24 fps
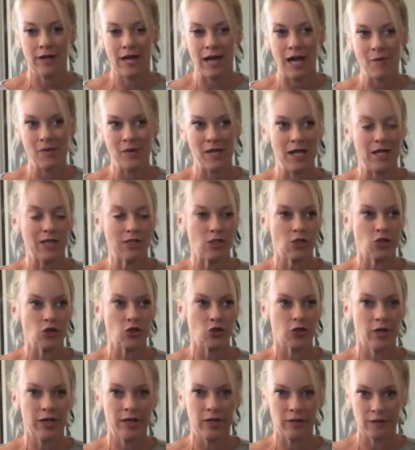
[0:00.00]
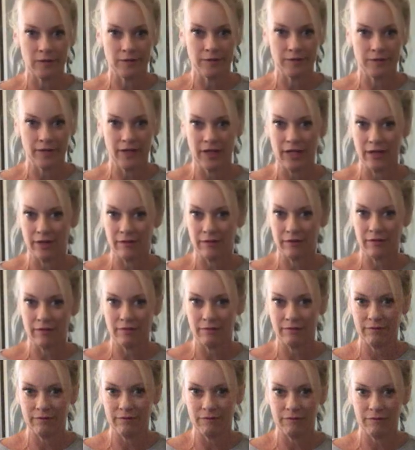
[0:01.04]
Appalachian Trail
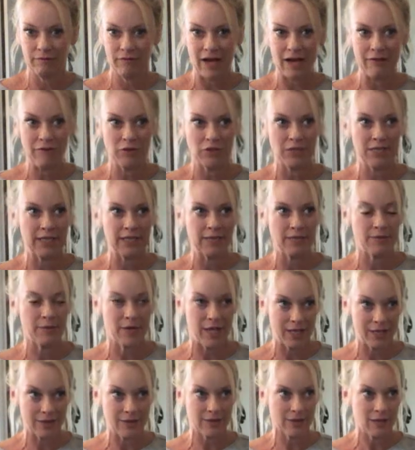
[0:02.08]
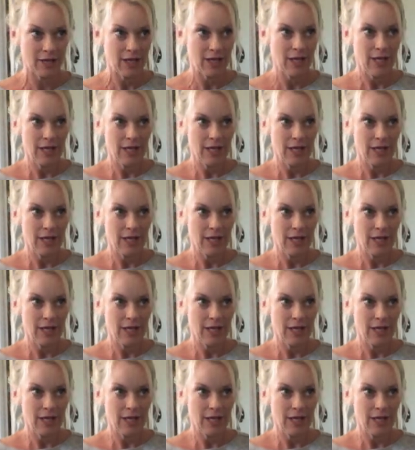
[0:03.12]
in 5 or 6 months.